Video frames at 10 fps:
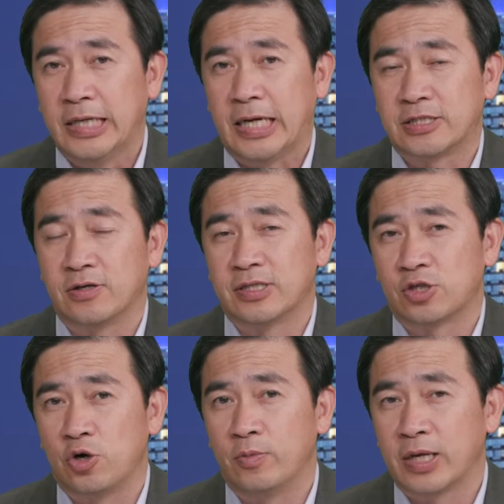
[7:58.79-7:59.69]
As long
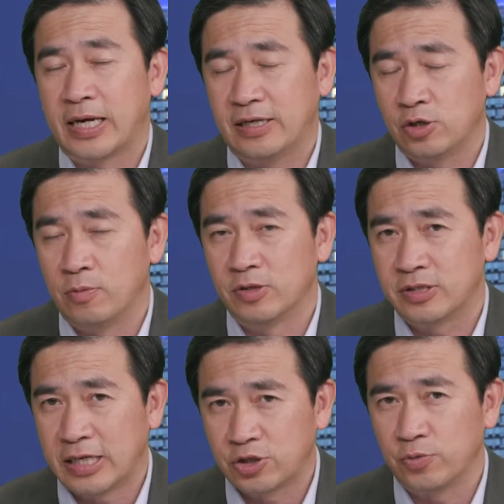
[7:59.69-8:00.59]
as
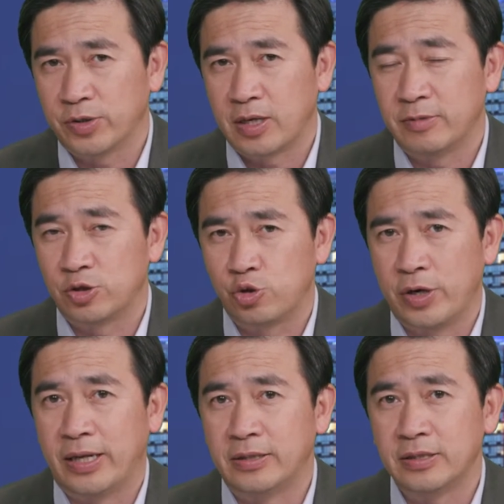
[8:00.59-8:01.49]
homosexual become a
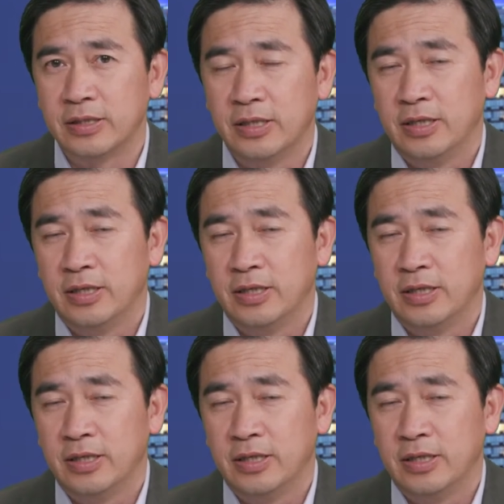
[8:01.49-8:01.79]
trend,